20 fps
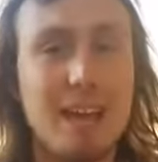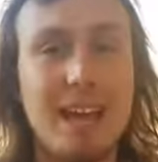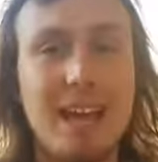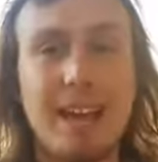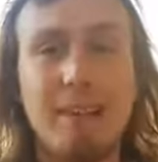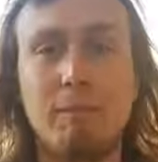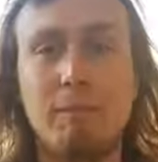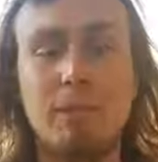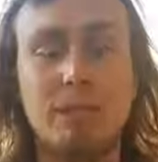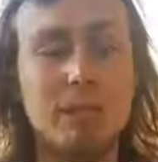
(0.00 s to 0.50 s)

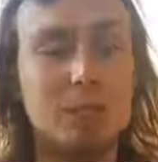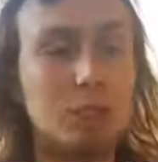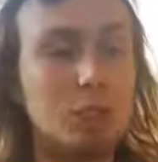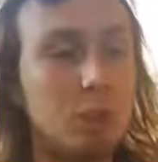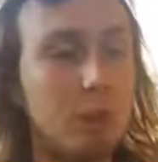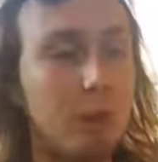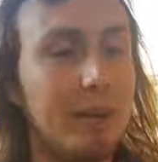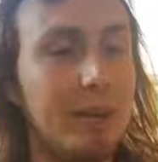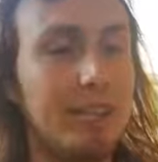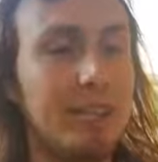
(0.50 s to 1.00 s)
If you're just
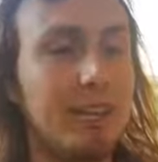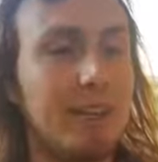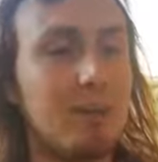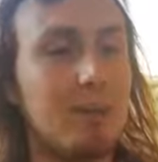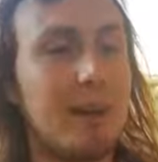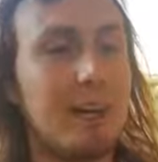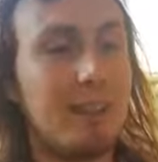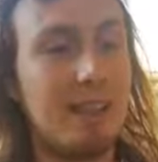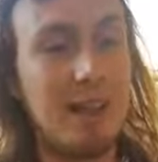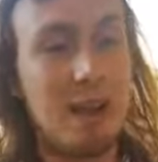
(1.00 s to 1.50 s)
joining in
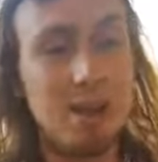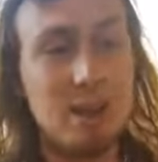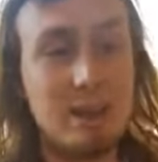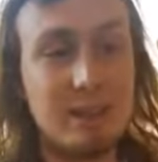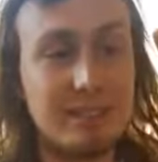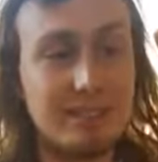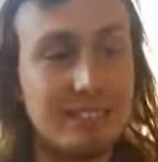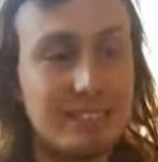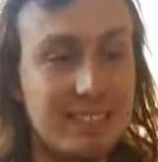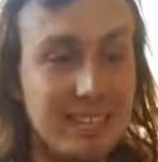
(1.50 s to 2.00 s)
right now, you
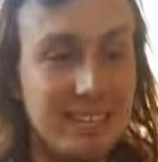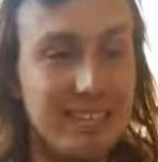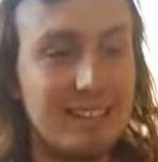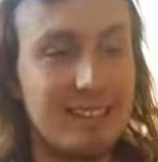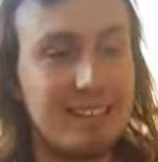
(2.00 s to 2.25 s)
can check it